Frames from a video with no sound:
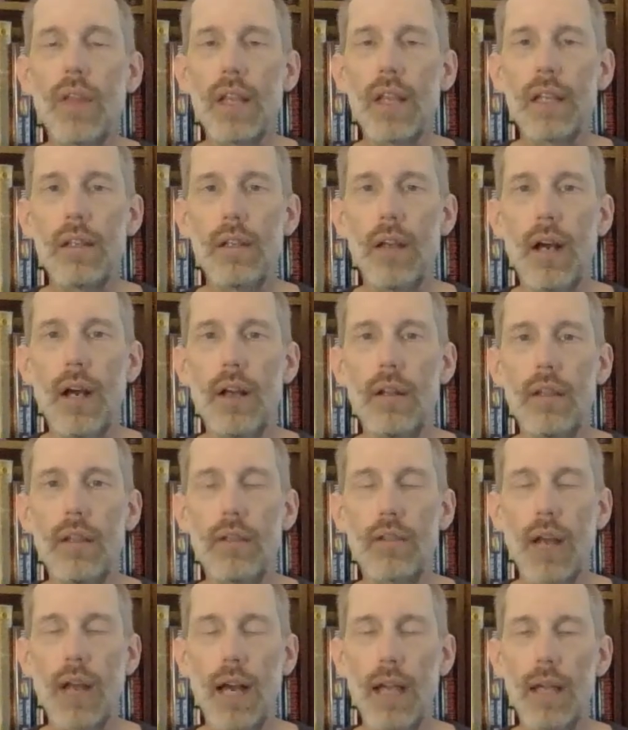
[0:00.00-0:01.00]
thing to note
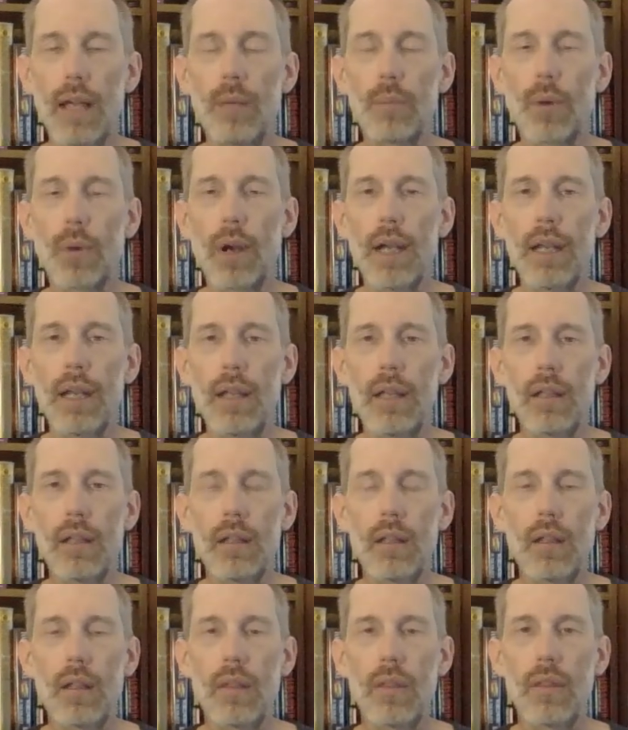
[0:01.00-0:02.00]
is I am reading
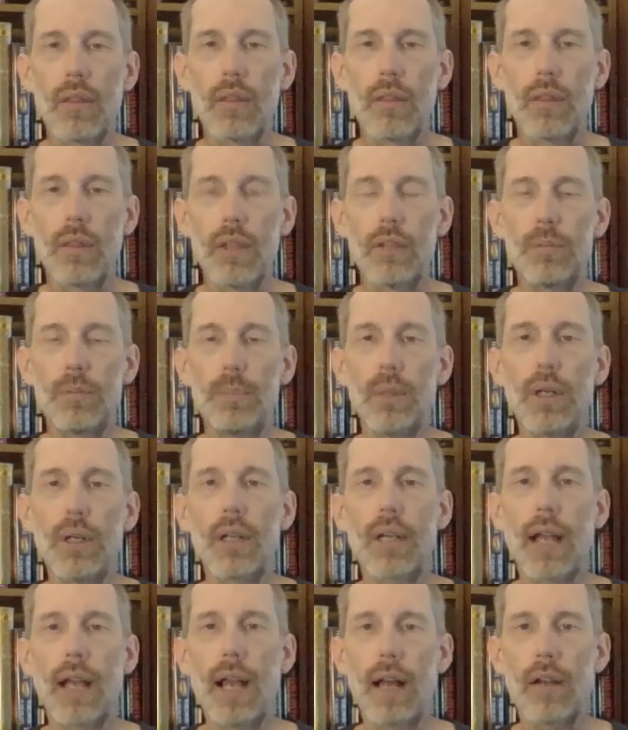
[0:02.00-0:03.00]
this
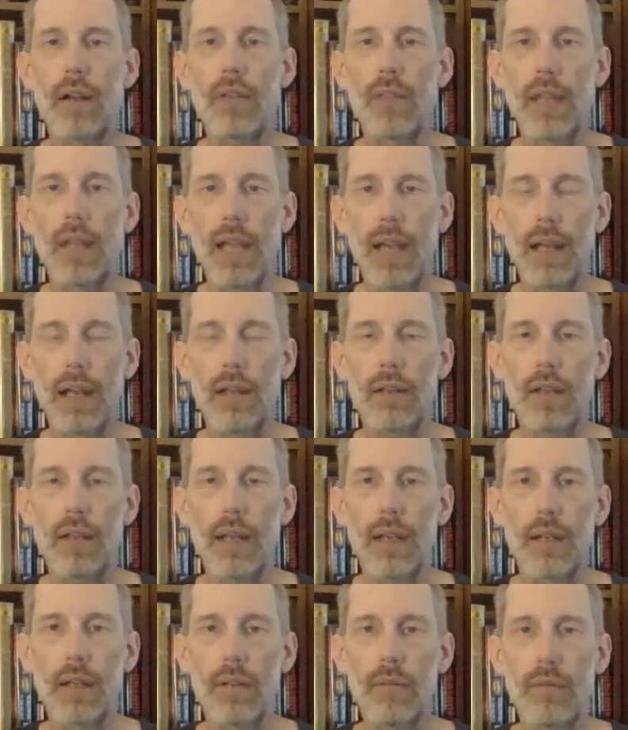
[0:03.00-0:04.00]
book out of the
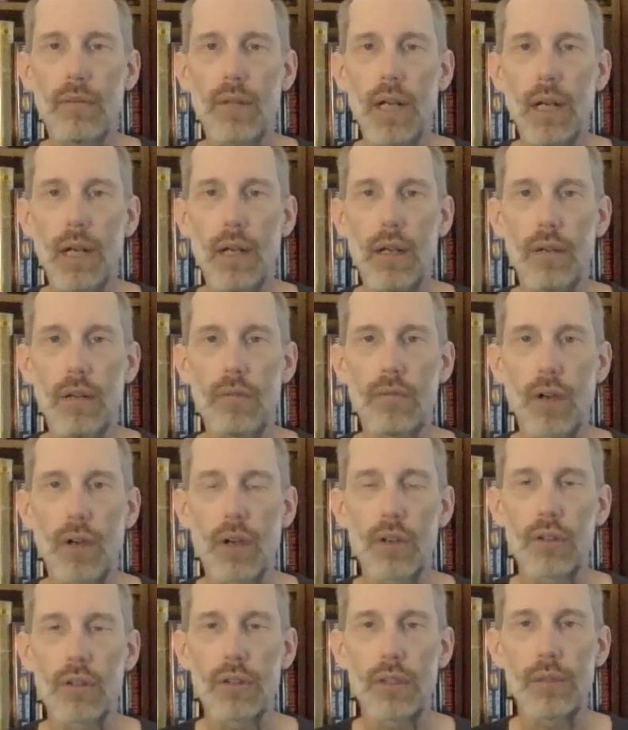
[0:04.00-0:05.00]
annotated uh,
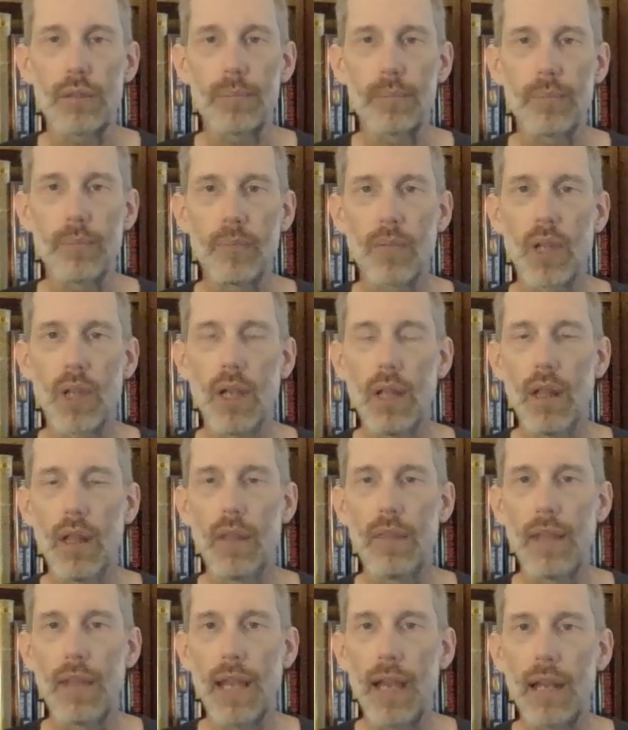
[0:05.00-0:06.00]
version.
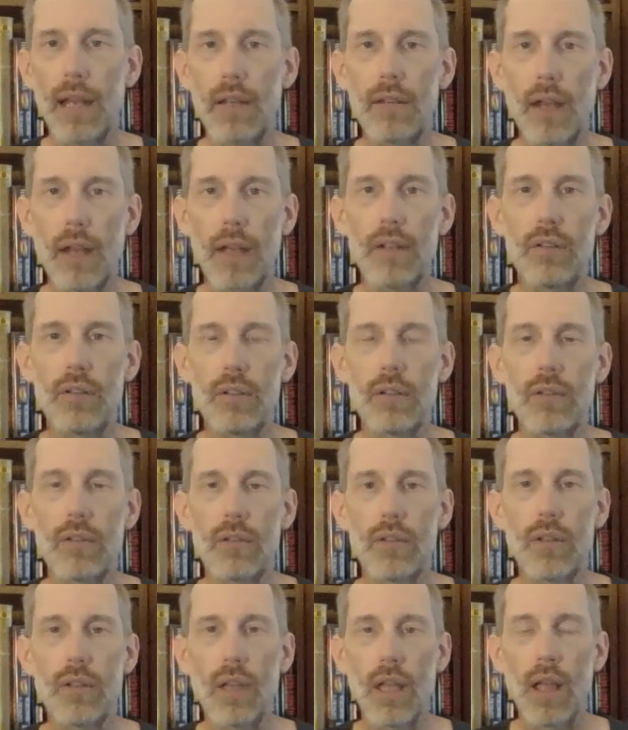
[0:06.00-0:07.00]
The
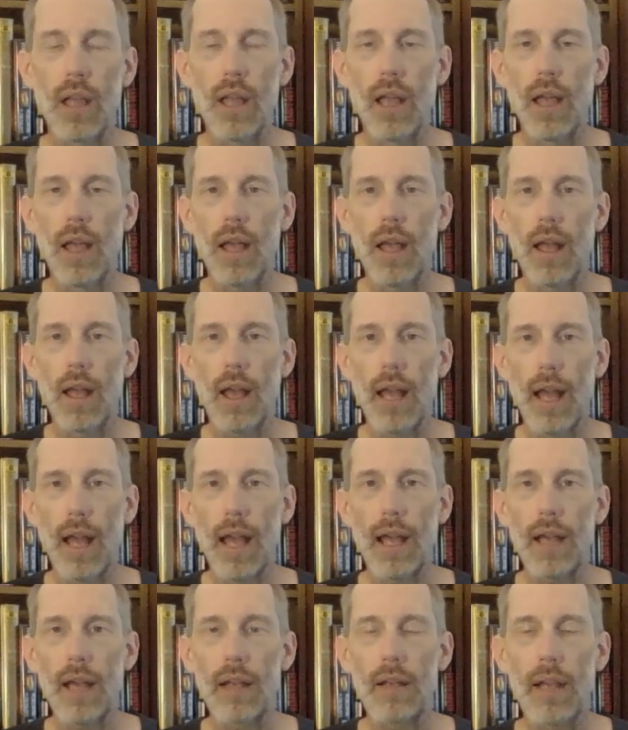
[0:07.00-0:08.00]
annotations
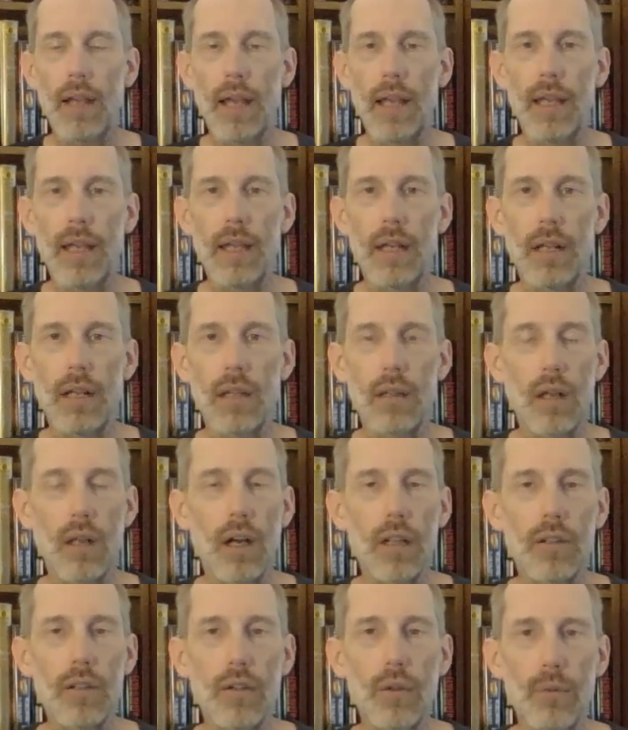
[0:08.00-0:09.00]
add a uh,
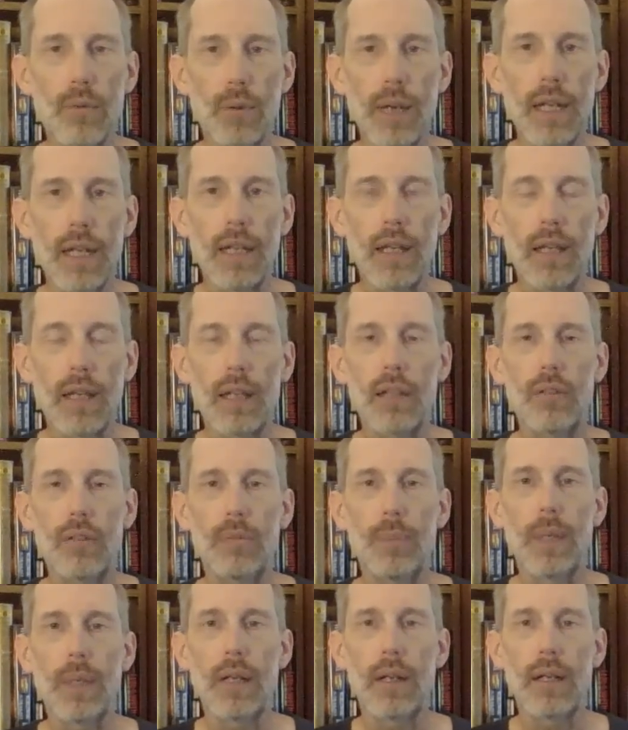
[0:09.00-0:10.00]
lot to the reading
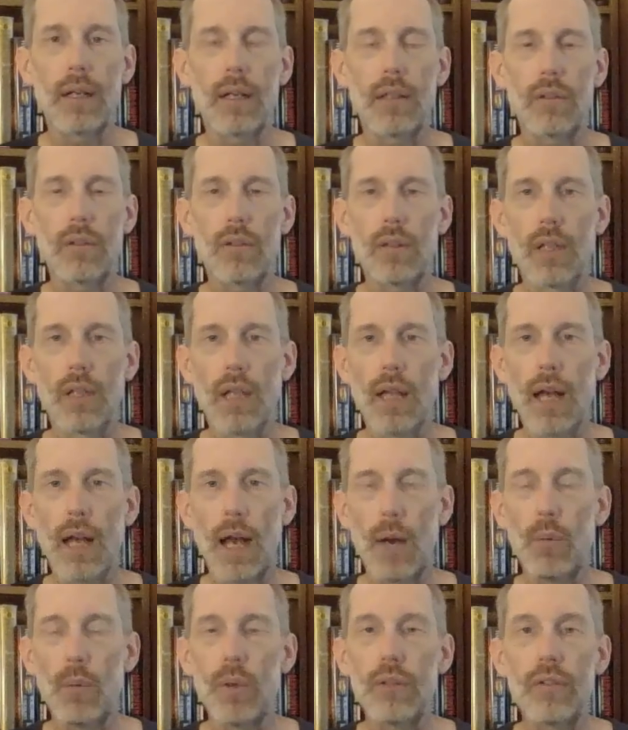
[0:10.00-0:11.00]
experience.
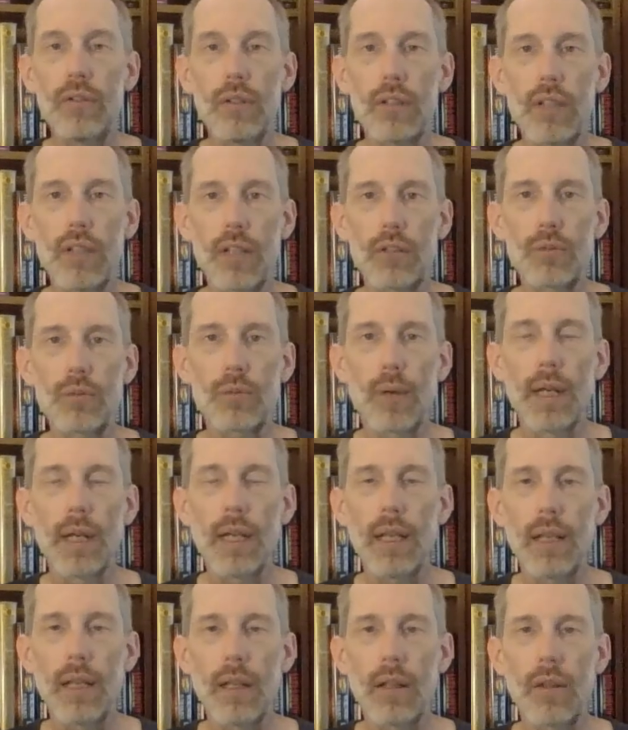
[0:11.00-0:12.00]
I would suggest
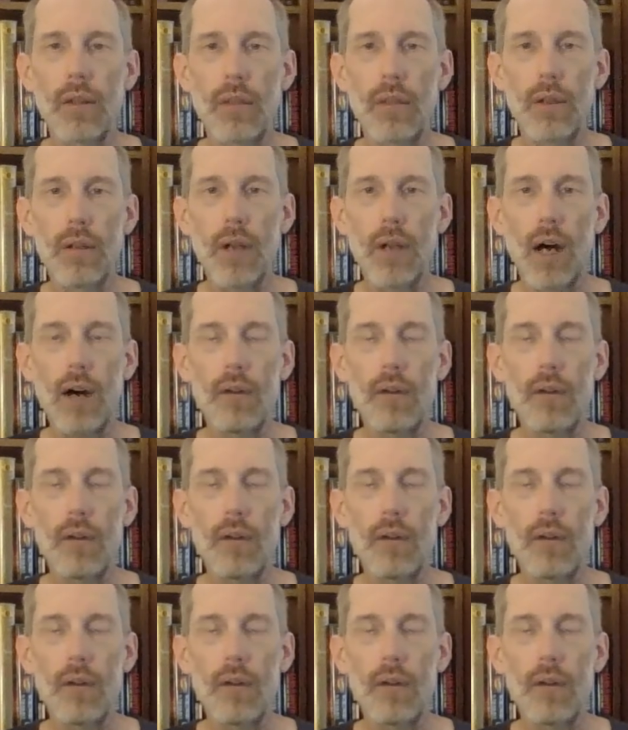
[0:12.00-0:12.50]
reading the